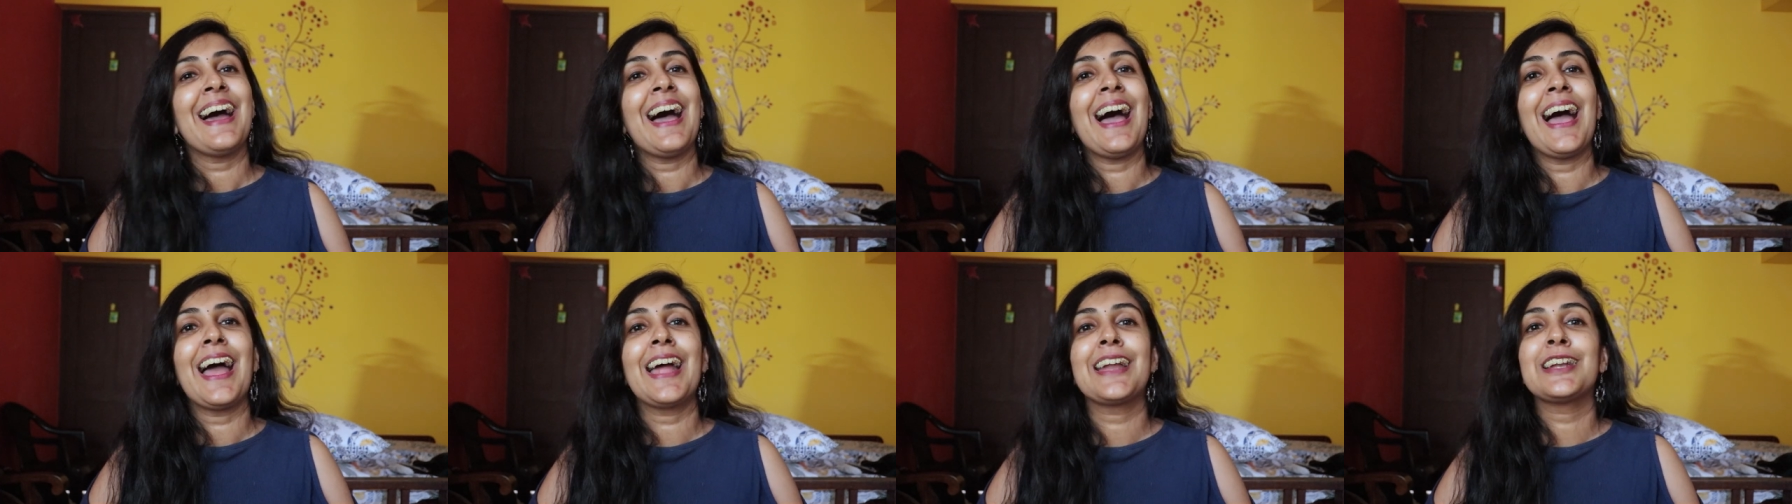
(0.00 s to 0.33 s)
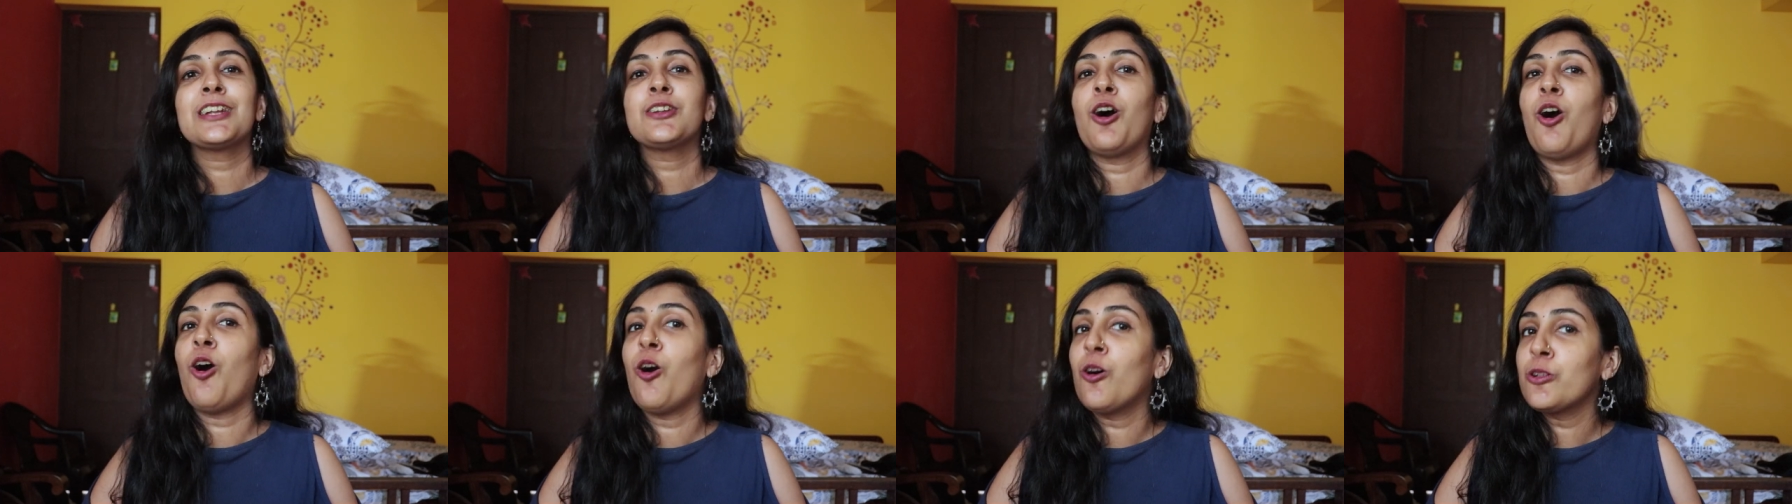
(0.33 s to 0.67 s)

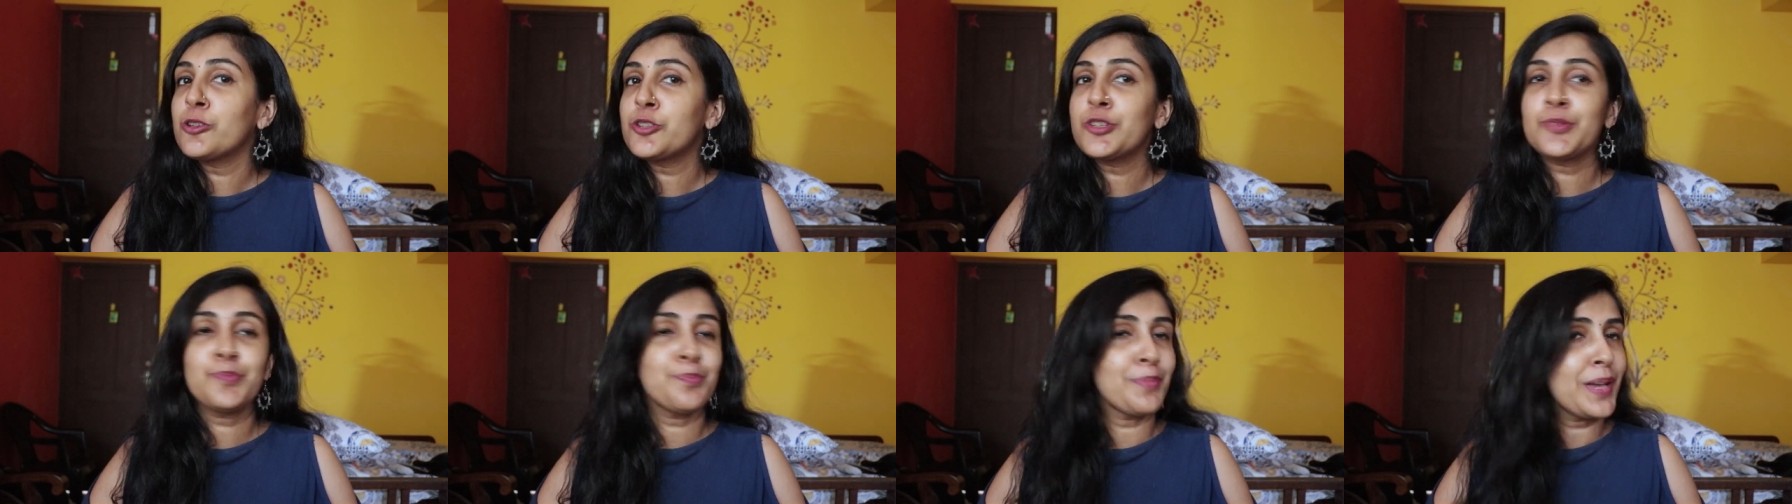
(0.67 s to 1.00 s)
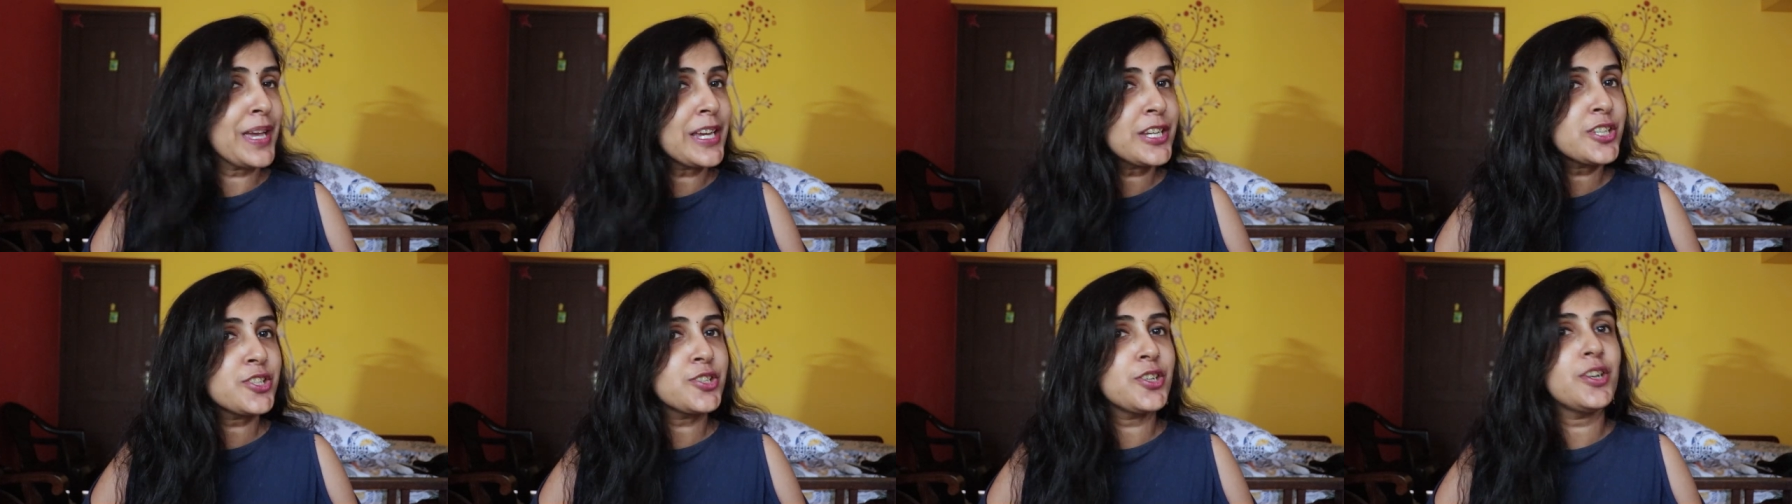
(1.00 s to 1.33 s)
and also
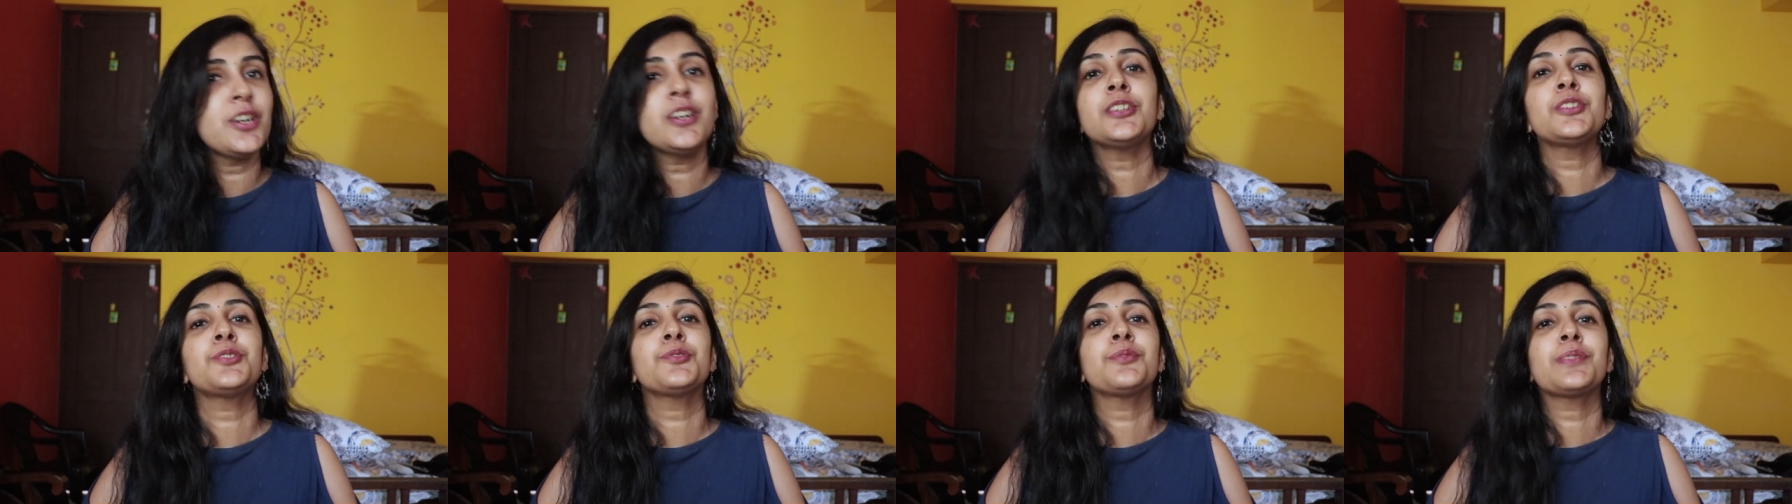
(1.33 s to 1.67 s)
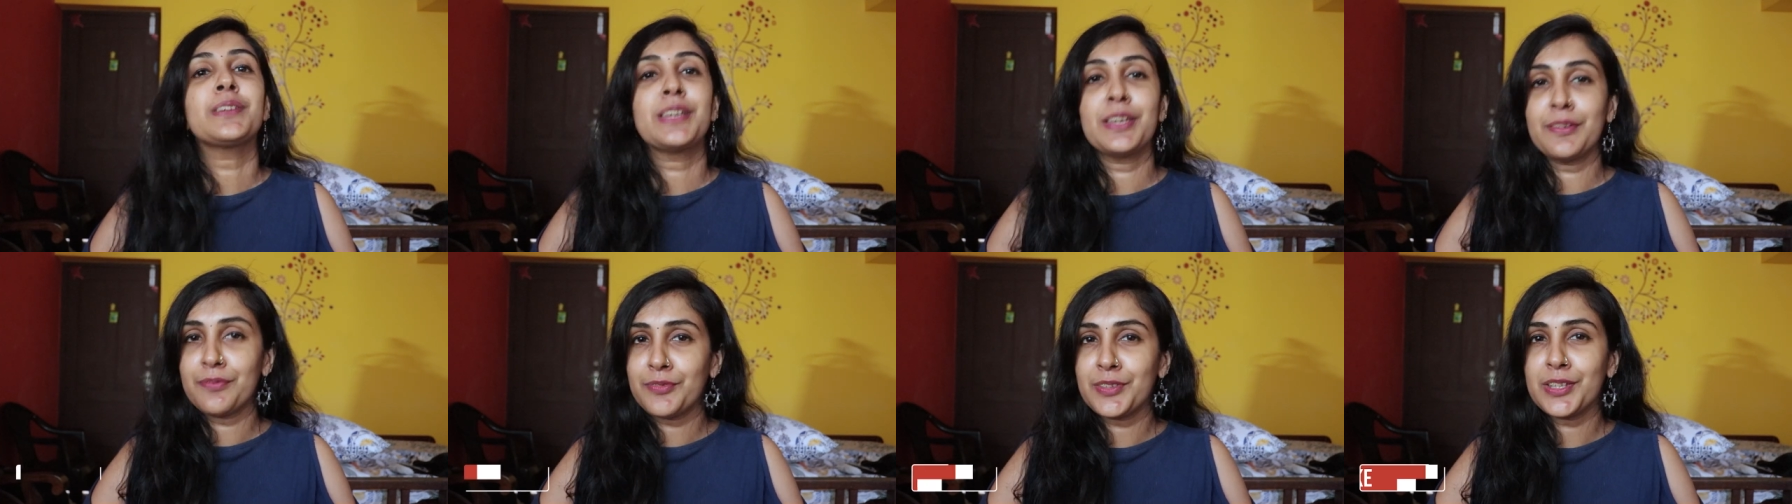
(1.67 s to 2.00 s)
make sure to
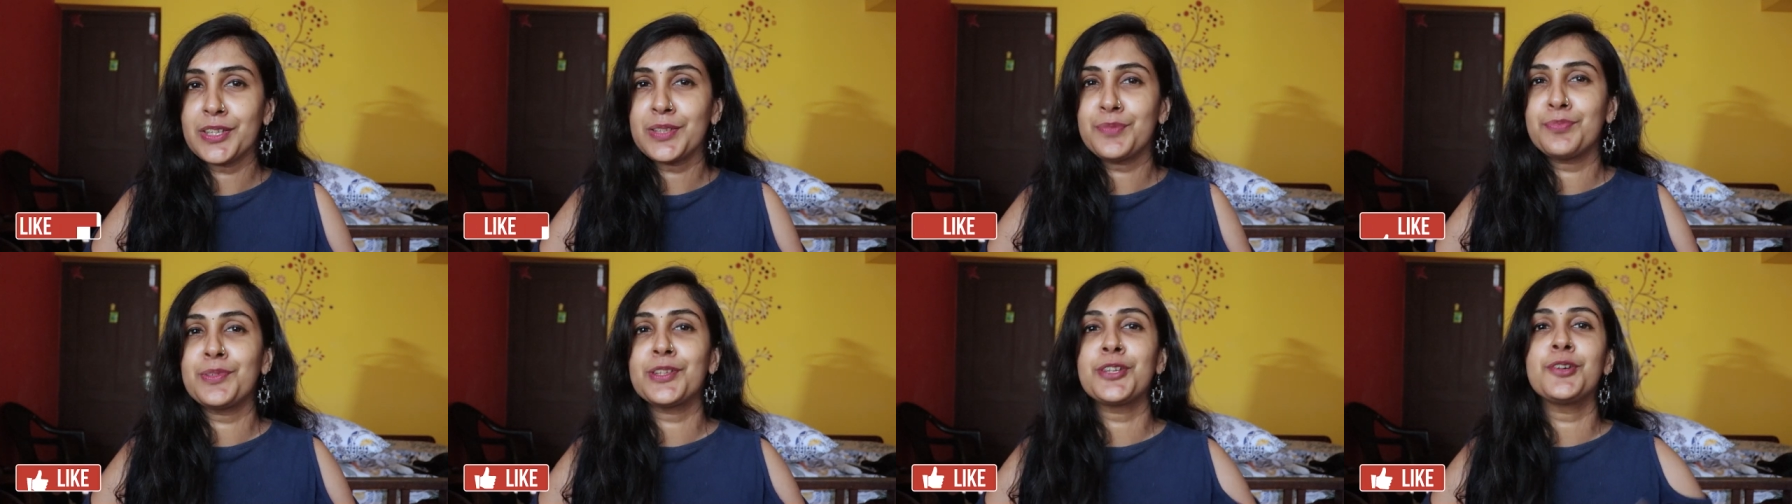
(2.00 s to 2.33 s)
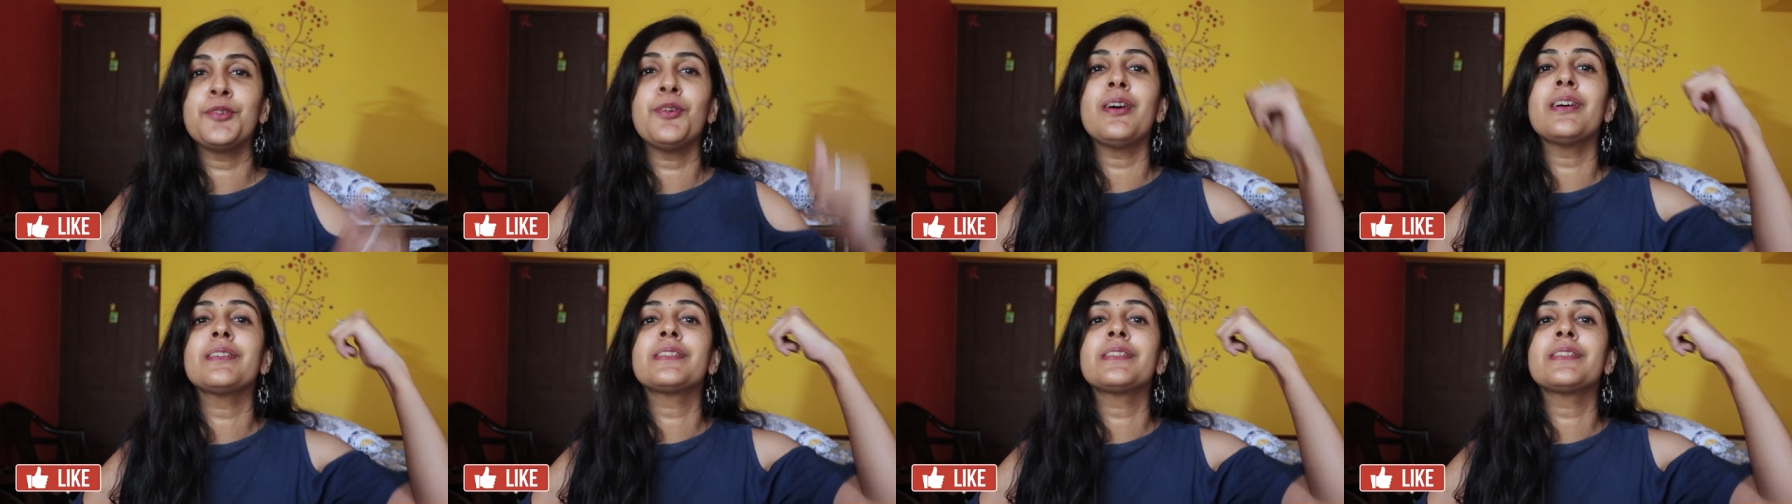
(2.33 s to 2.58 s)
give this video